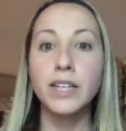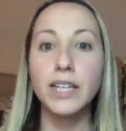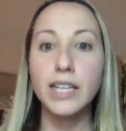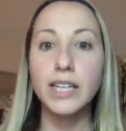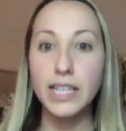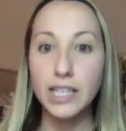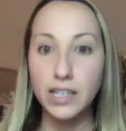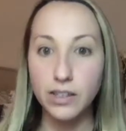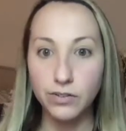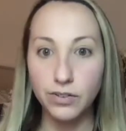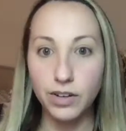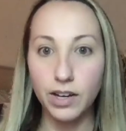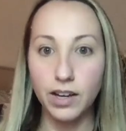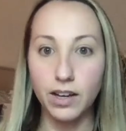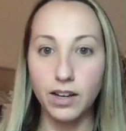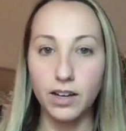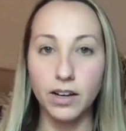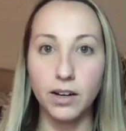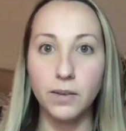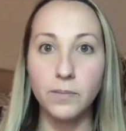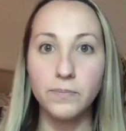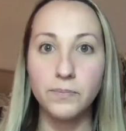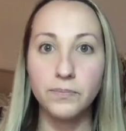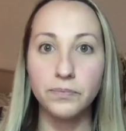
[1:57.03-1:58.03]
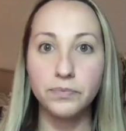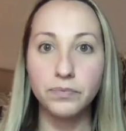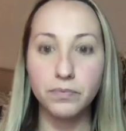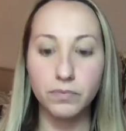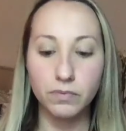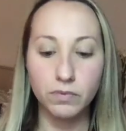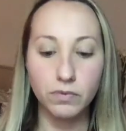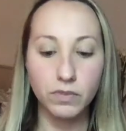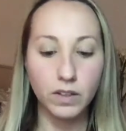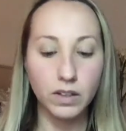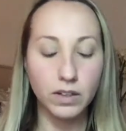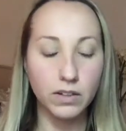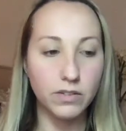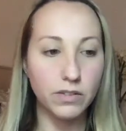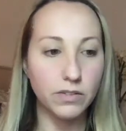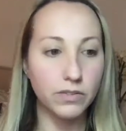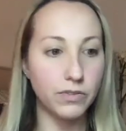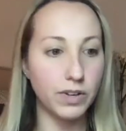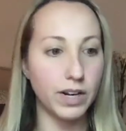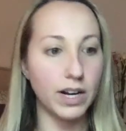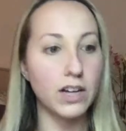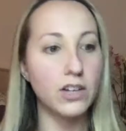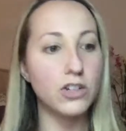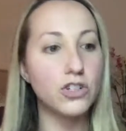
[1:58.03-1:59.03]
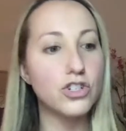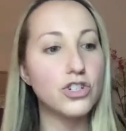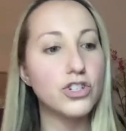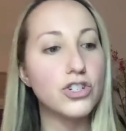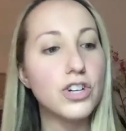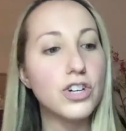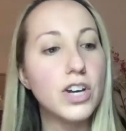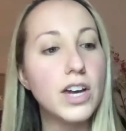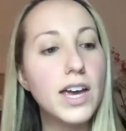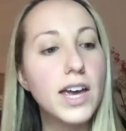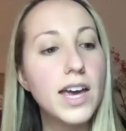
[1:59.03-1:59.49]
even finish.